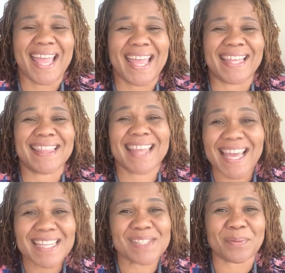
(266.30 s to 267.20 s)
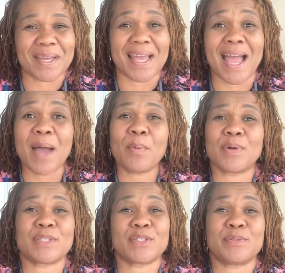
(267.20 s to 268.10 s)
And that is what I
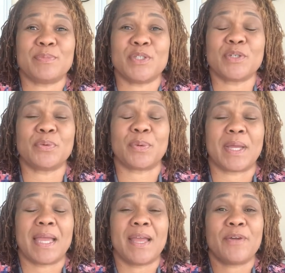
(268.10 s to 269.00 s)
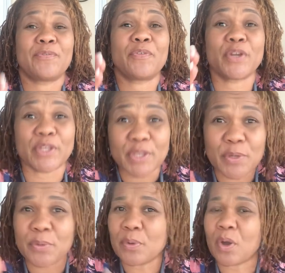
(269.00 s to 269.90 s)
want to do for
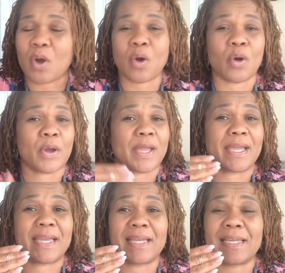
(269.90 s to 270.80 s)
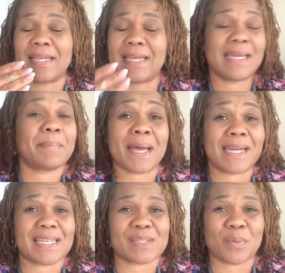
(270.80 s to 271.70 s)
you or
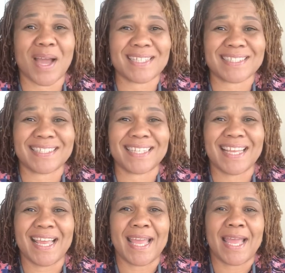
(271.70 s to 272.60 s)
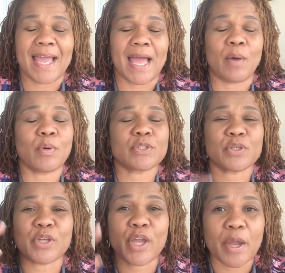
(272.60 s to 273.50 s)
anybody that's watching. I want to
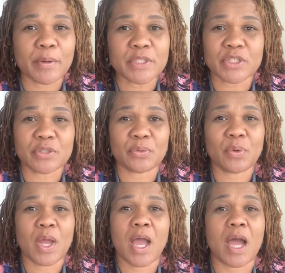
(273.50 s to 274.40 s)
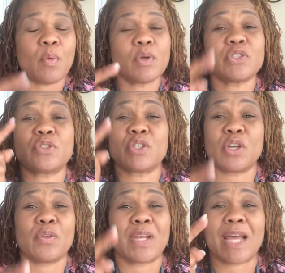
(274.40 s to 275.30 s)
encourage you. I want you to
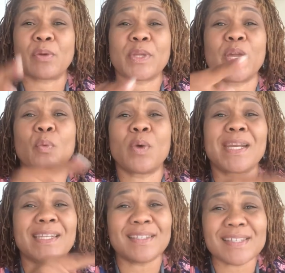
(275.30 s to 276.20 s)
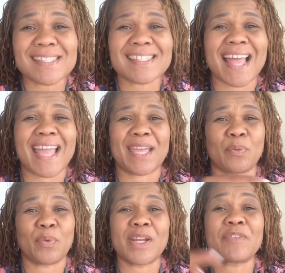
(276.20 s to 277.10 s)
know that I don't care what it looks like
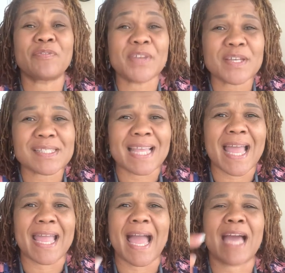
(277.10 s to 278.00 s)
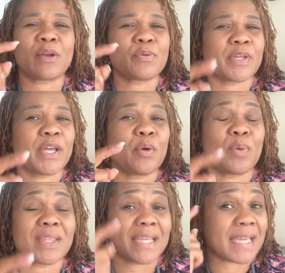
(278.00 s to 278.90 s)
and what it feels like. I don't care
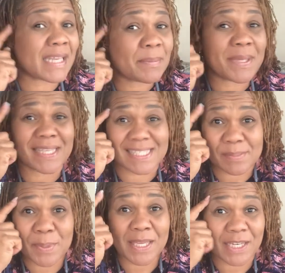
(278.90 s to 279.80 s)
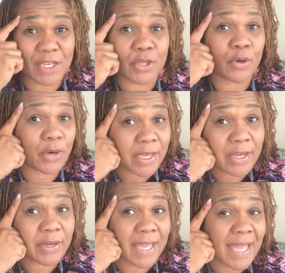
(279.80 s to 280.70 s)
what the enemy is speaking in your
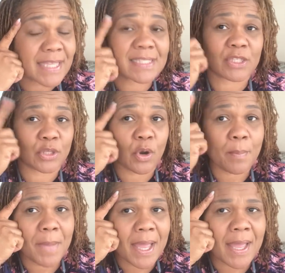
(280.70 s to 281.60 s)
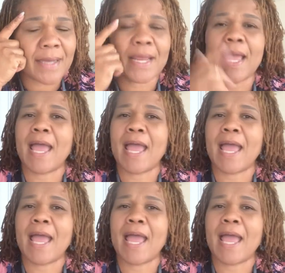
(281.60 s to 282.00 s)
ear gates, in your mind.